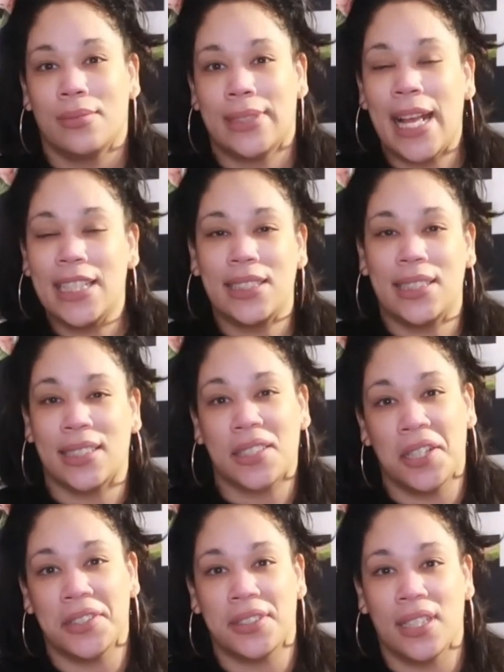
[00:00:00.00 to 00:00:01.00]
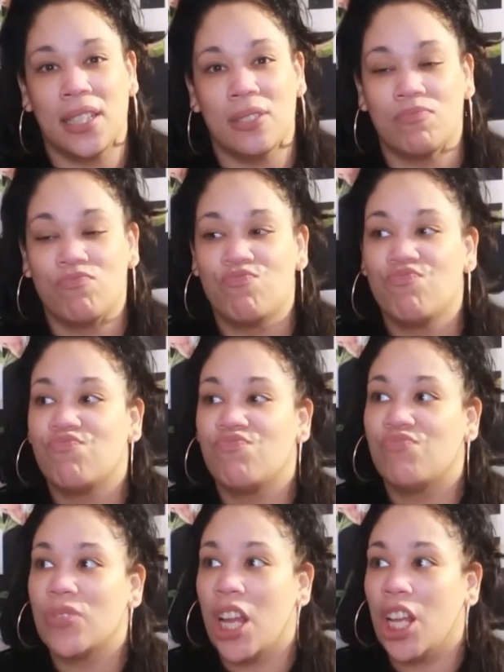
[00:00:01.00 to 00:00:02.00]
that's disgusting
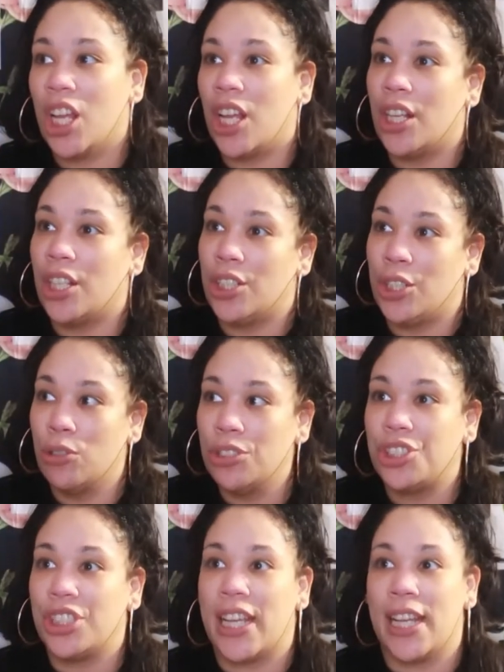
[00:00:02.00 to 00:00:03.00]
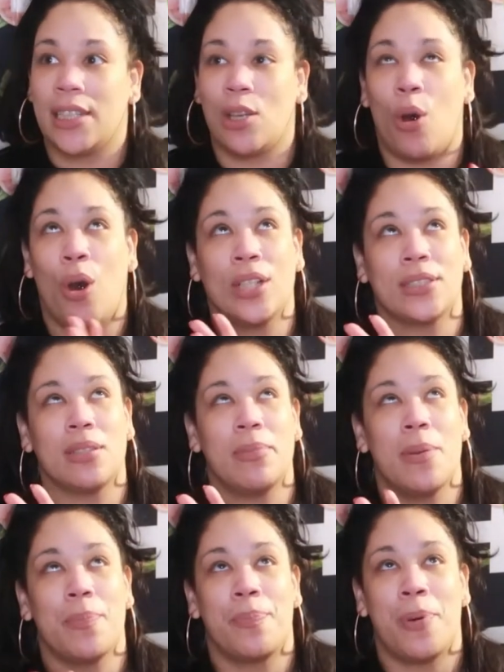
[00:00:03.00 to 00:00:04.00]
and you should get the
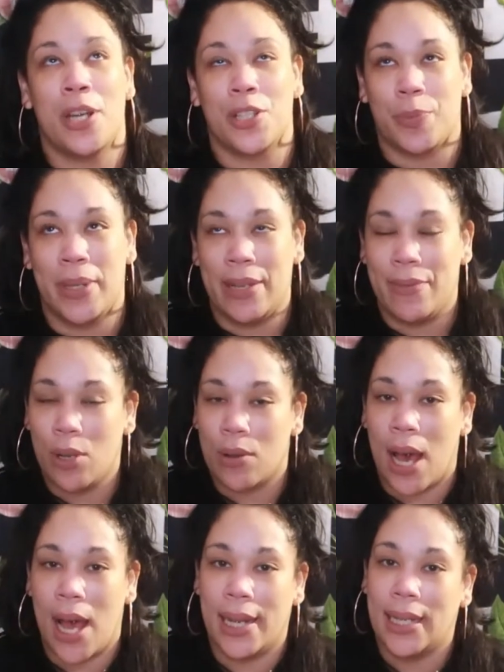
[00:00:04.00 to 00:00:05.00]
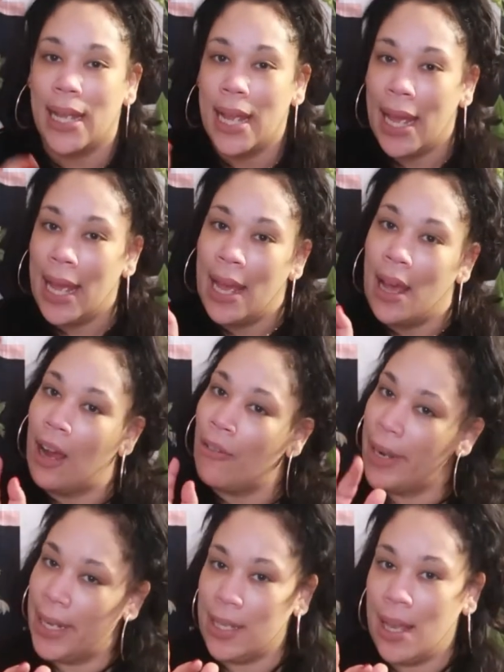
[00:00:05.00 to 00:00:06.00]
ultimate punishment even though god
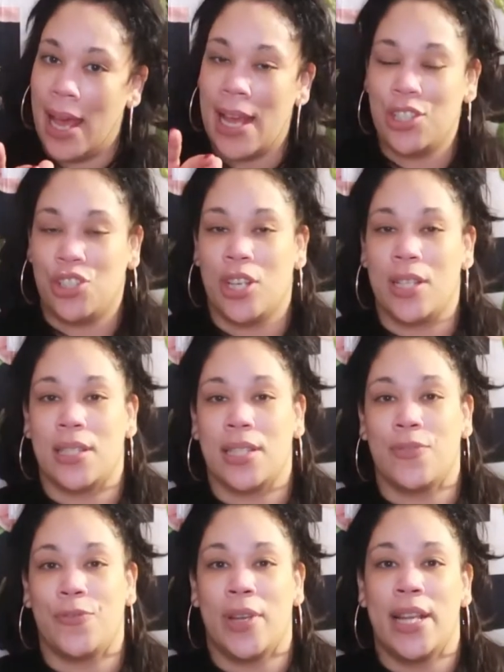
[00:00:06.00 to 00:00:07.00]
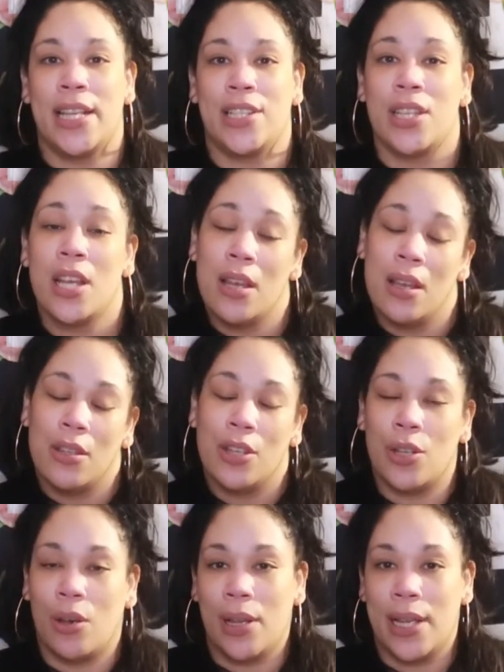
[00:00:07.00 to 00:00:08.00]
already has justice for his you
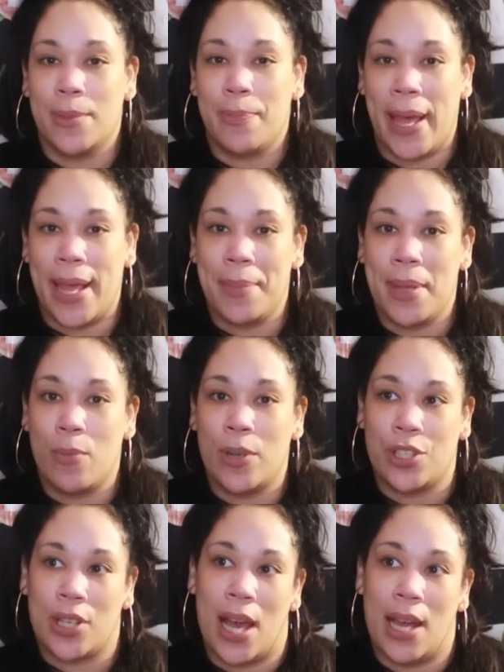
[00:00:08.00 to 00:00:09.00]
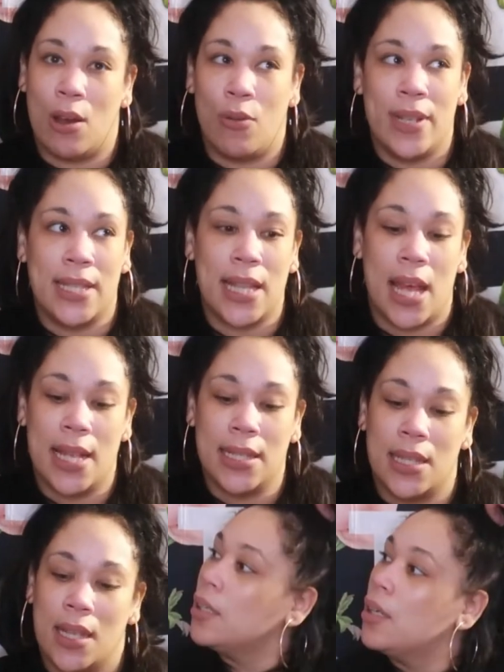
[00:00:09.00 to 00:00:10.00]
know his baby which god always says
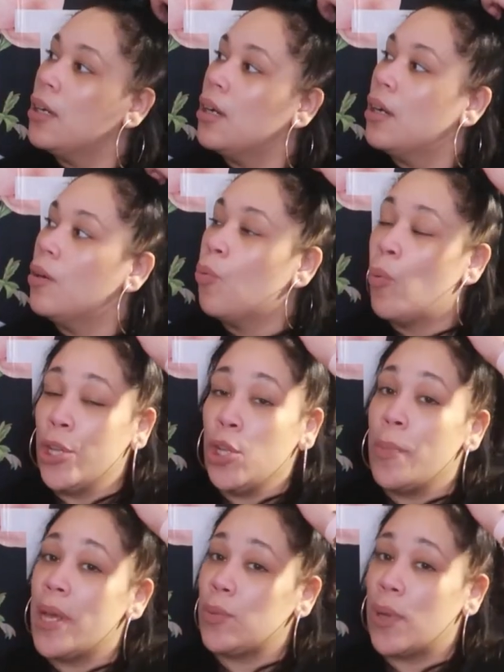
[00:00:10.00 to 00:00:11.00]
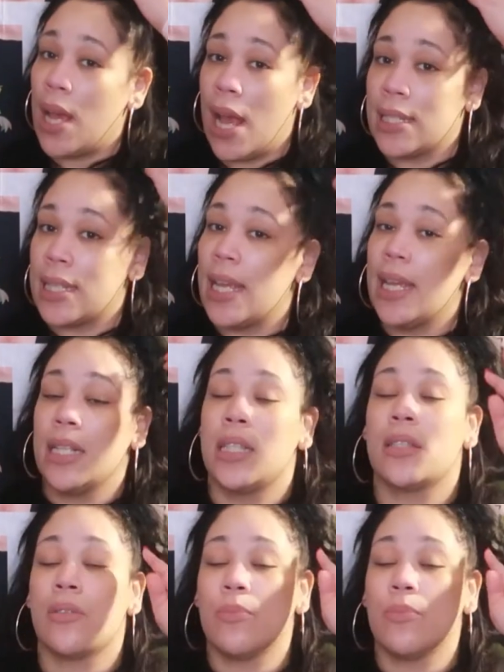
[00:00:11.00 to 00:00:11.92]
when you mess with god's kids